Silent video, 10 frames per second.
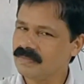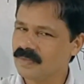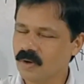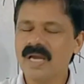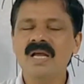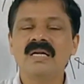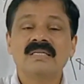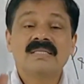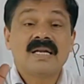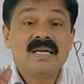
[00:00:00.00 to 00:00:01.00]
Okay,
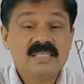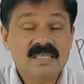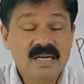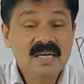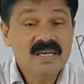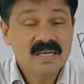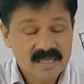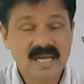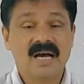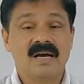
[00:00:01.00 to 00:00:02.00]
thoroughly study
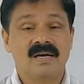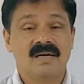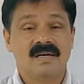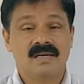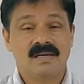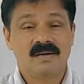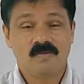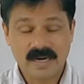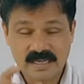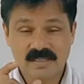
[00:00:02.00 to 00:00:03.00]
the
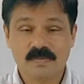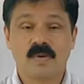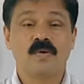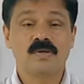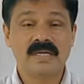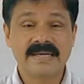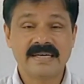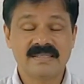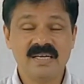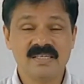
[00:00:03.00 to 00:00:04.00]
what is proportional
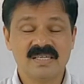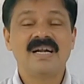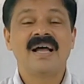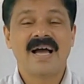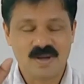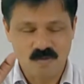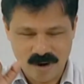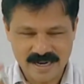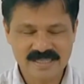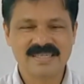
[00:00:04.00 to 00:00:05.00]
tax rates and
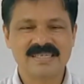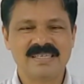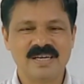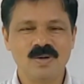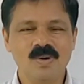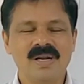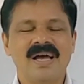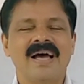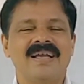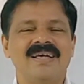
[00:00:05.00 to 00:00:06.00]
what is the schedule
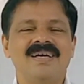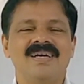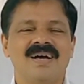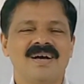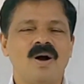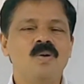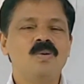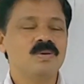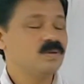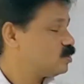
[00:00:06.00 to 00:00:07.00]
and
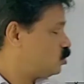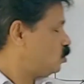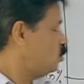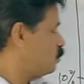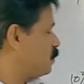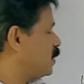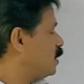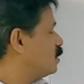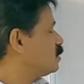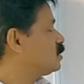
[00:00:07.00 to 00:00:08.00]
how to
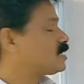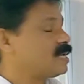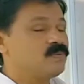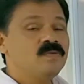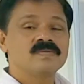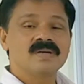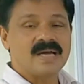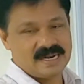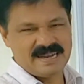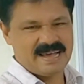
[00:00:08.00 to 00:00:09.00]
prepare this type of
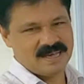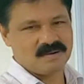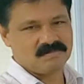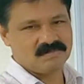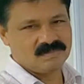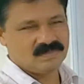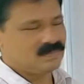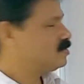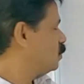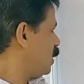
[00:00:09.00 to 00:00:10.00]
a diagram.
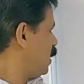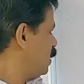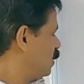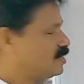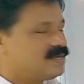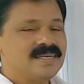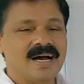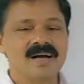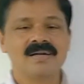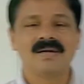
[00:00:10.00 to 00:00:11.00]
Okay, yeah,
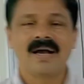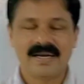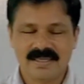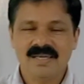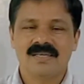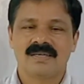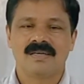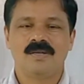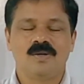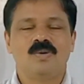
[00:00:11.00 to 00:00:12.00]
I think
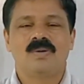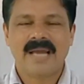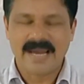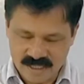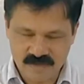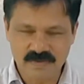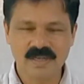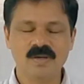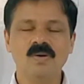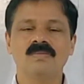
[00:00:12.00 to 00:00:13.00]
you like this video.